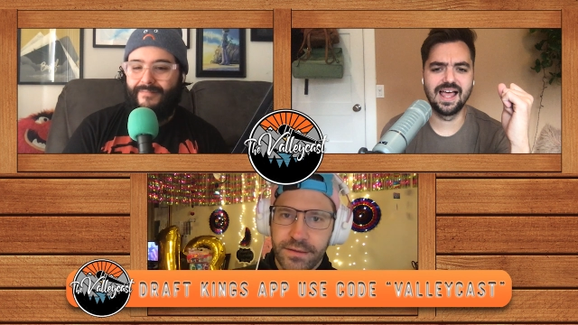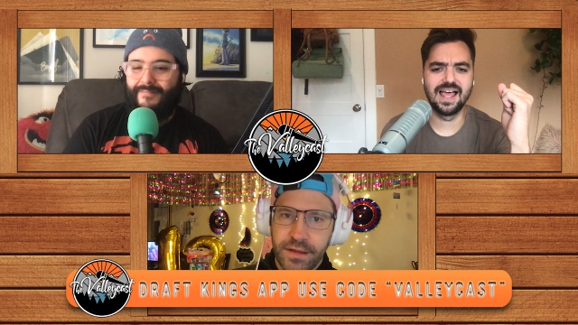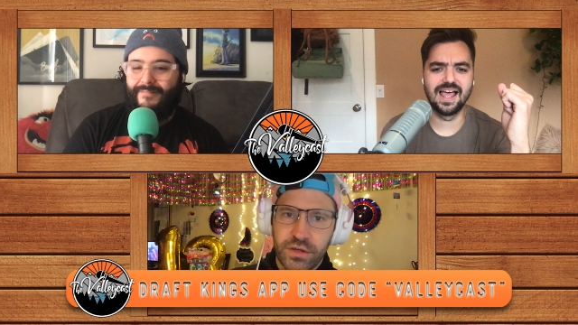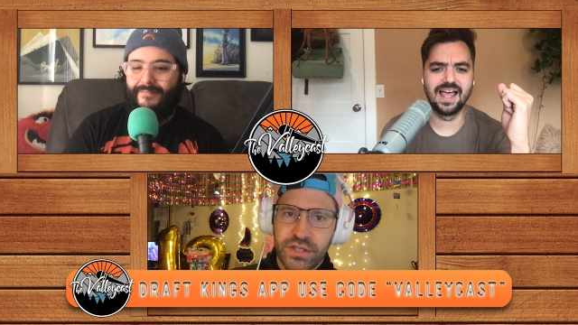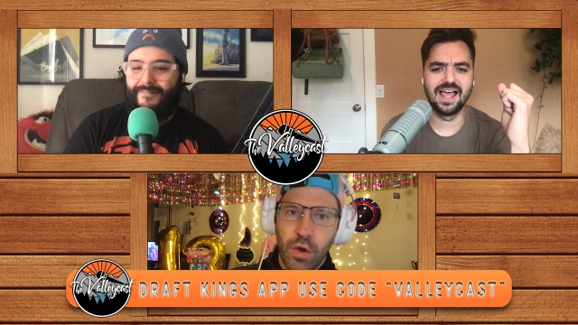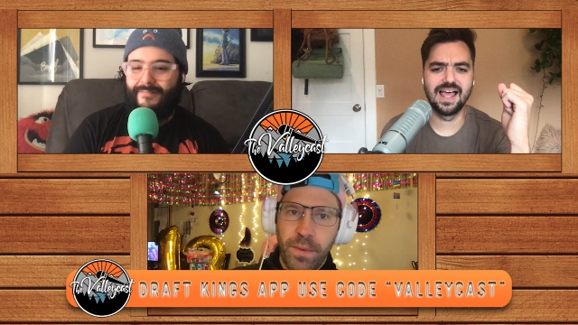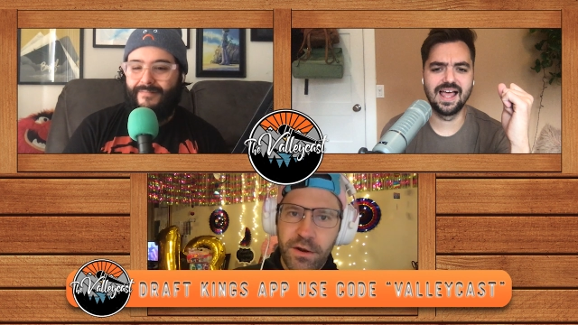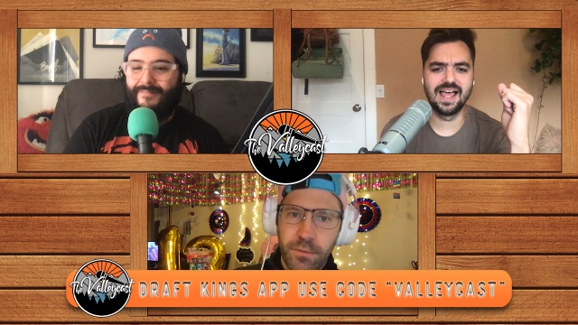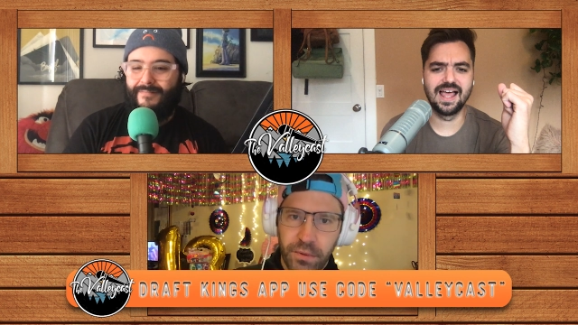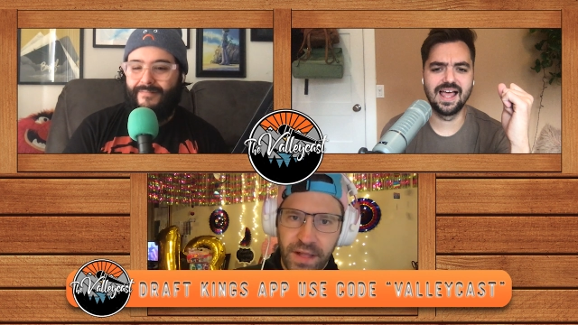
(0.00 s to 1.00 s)
Speaker 1: There is no
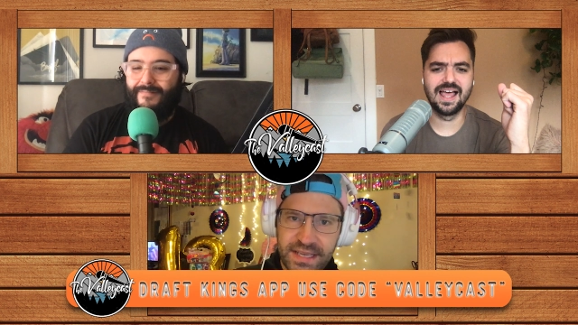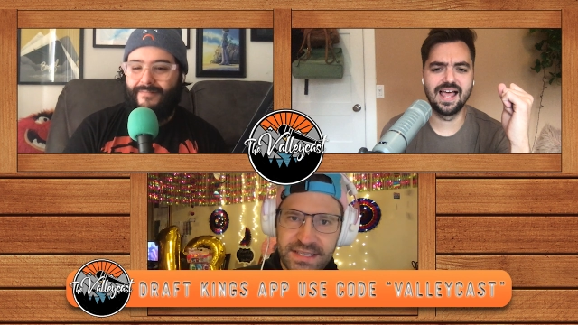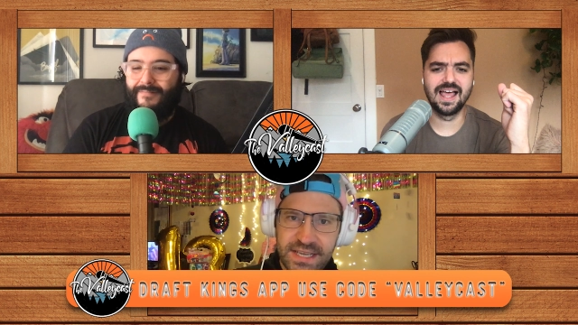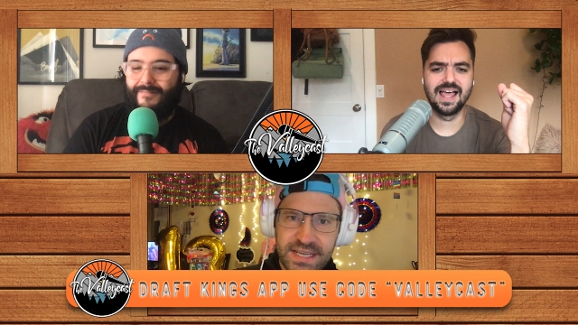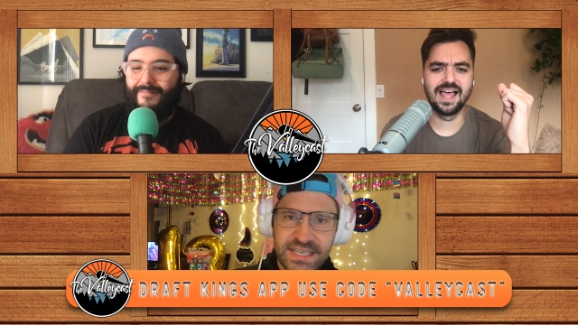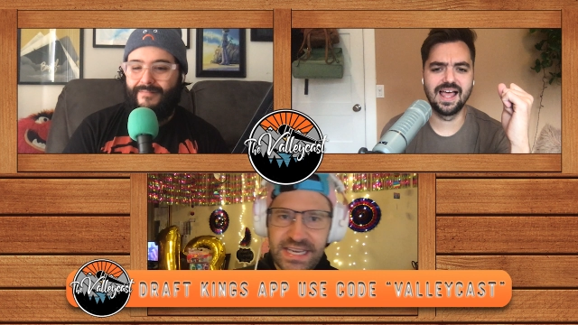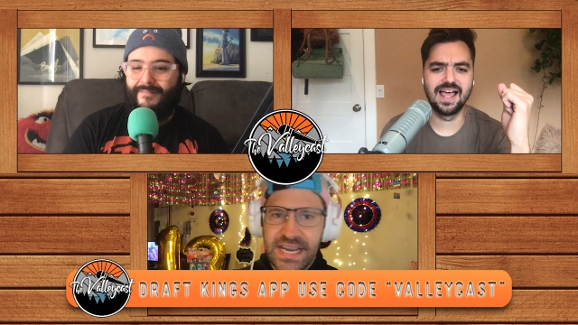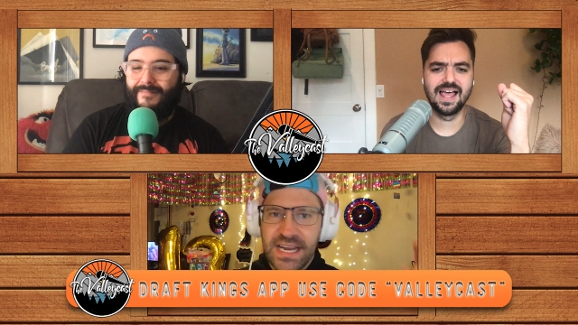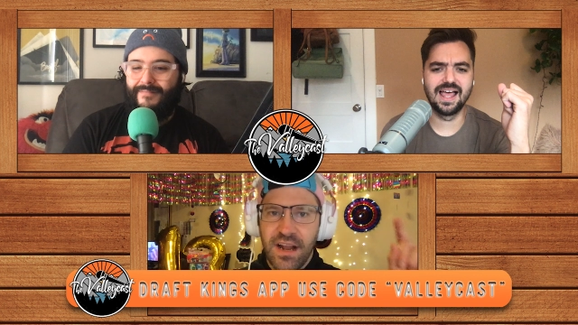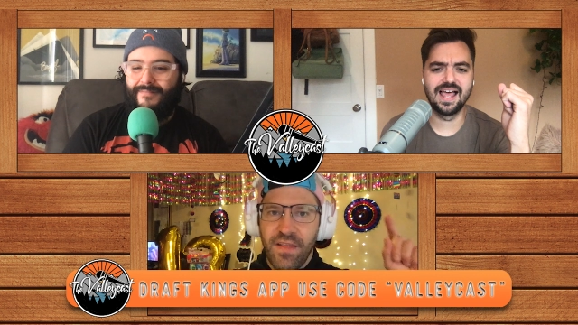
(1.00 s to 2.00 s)
better place to
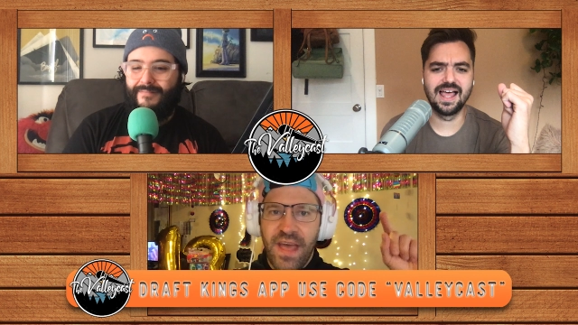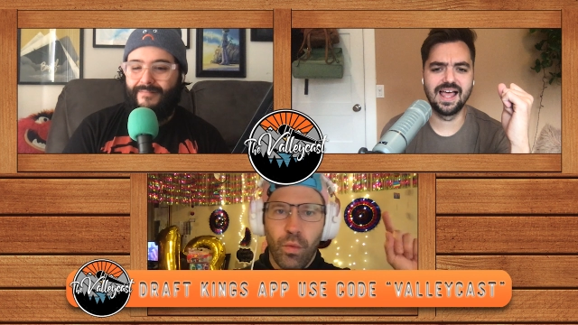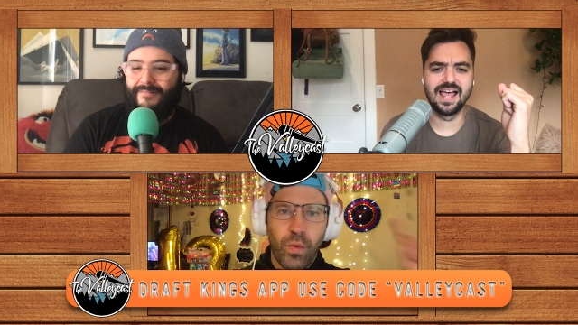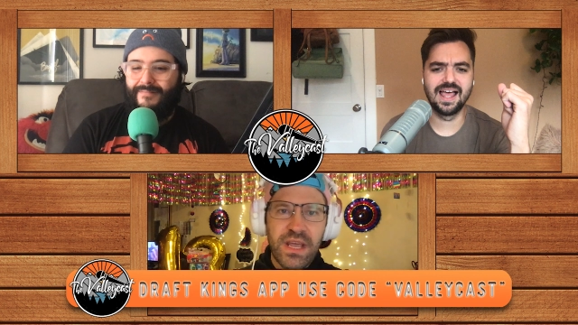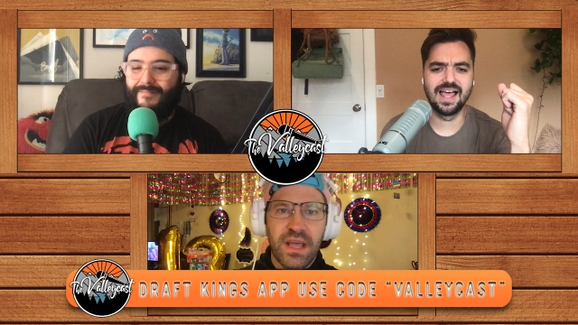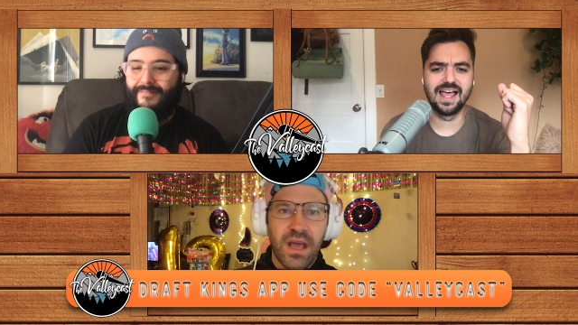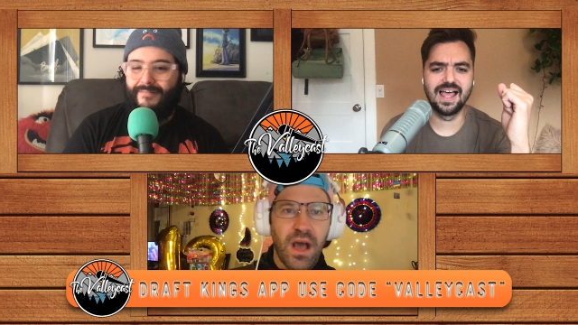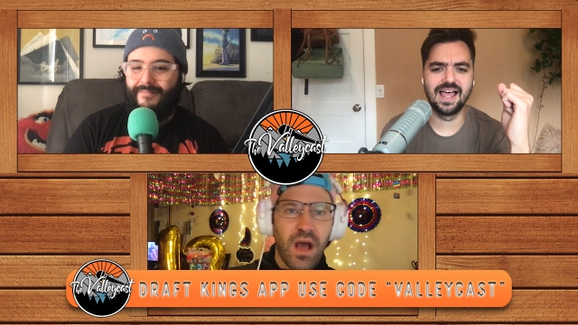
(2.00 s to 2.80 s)
get in on that week